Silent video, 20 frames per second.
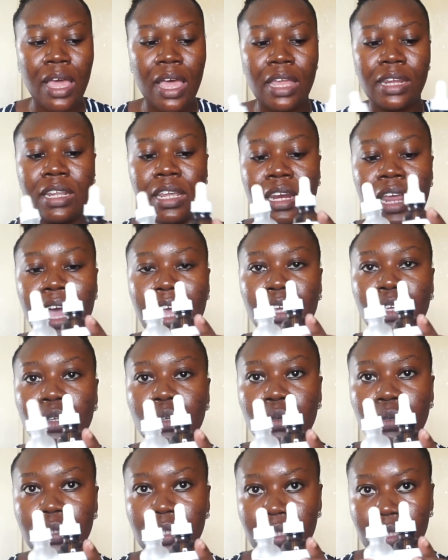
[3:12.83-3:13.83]
and then I
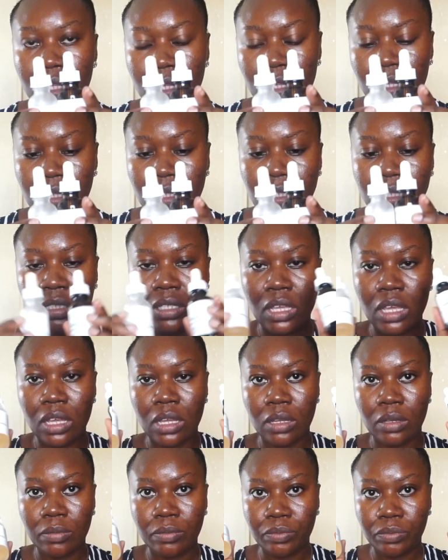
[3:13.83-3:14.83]
use this
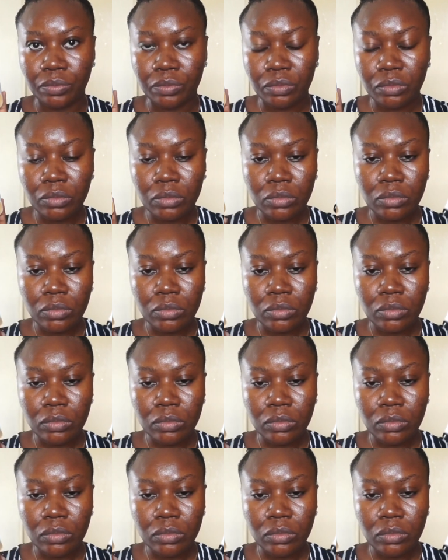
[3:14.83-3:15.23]
on